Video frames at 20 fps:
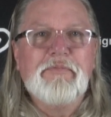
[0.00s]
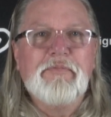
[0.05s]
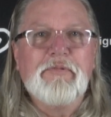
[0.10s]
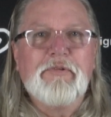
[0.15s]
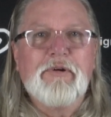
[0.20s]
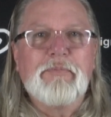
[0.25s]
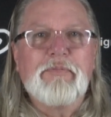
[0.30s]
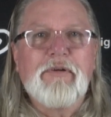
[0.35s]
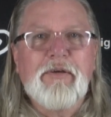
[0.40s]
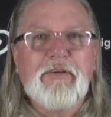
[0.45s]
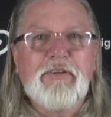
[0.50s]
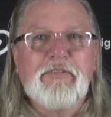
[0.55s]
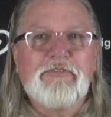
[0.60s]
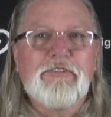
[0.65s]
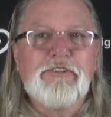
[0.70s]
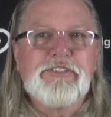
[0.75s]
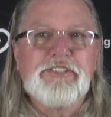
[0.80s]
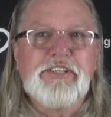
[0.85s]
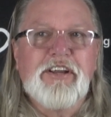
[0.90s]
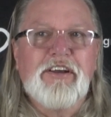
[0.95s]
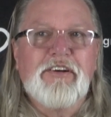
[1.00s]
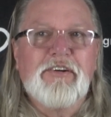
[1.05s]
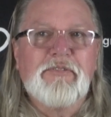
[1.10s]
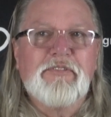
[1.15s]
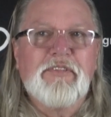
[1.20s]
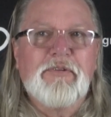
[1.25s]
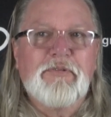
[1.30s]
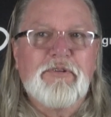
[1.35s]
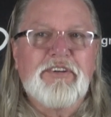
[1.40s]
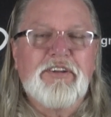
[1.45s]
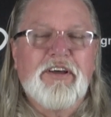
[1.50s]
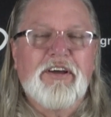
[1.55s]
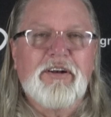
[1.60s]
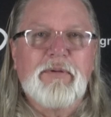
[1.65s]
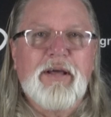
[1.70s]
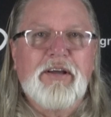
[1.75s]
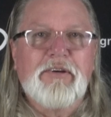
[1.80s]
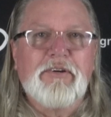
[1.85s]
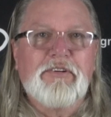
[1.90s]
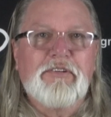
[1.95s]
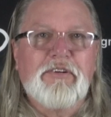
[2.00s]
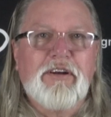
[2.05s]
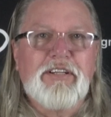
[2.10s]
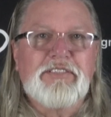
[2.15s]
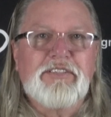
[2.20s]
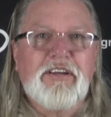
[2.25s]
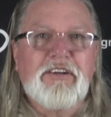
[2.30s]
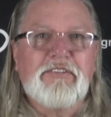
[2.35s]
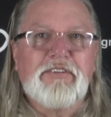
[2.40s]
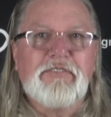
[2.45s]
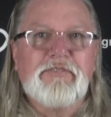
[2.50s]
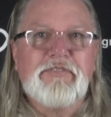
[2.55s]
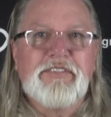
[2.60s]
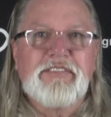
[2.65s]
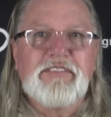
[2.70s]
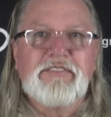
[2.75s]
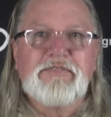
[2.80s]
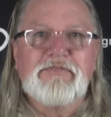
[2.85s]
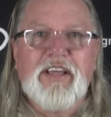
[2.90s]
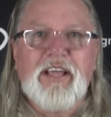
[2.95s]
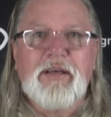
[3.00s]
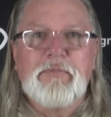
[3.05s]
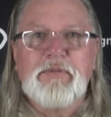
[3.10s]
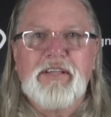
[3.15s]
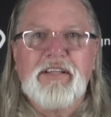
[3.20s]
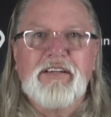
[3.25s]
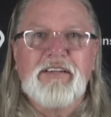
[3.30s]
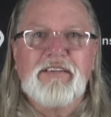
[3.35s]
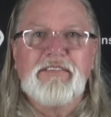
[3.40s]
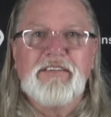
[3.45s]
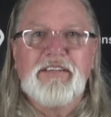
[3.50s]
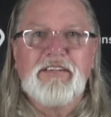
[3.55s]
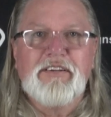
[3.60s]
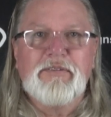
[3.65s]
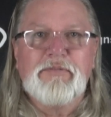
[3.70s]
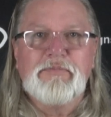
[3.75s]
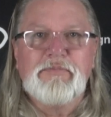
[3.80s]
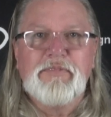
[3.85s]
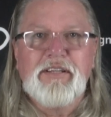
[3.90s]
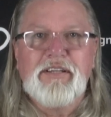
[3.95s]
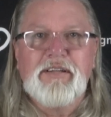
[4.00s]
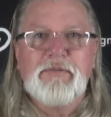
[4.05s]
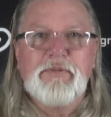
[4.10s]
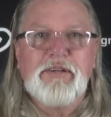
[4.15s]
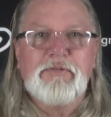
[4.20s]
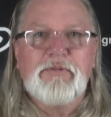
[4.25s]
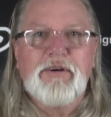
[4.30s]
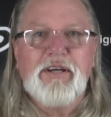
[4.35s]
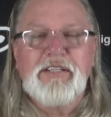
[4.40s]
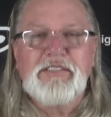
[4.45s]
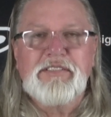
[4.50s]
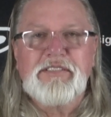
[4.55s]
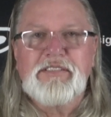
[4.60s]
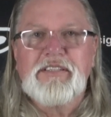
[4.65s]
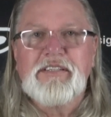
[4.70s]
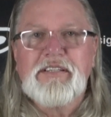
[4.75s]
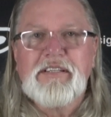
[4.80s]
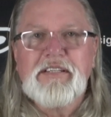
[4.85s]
we're probably the first year that we're talking about going cross country and visiting family in the Midwest.